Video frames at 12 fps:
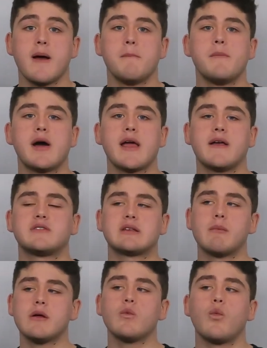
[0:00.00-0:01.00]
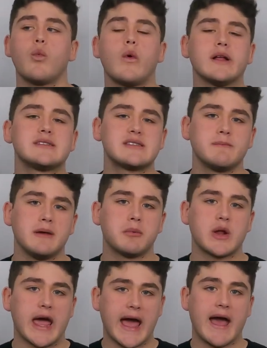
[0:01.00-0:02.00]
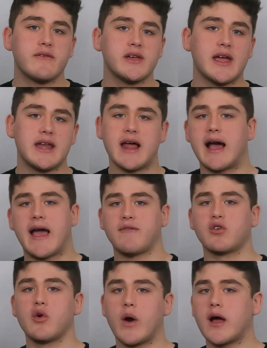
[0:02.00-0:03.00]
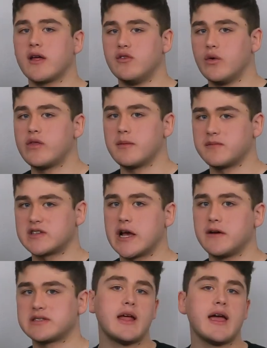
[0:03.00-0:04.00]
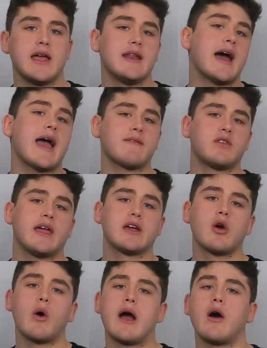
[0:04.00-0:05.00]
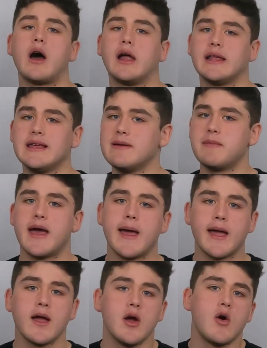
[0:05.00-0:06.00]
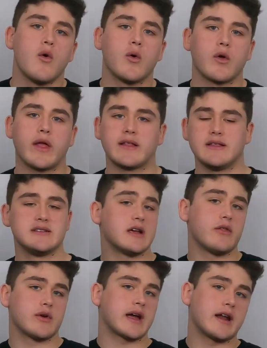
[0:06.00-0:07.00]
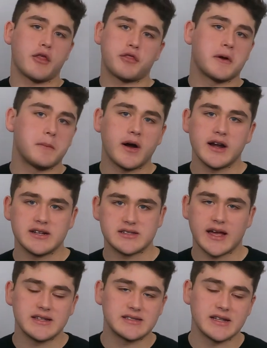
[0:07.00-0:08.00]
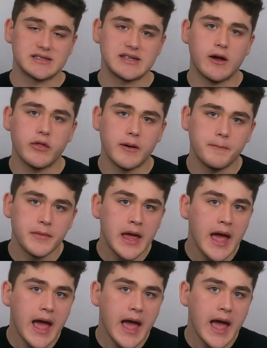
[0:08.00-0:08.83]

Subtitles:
But if someone wants to be able to have it and not have to go out and do it themselves, not have to like go out on eBay or like these other kind of third-party sites that sell them,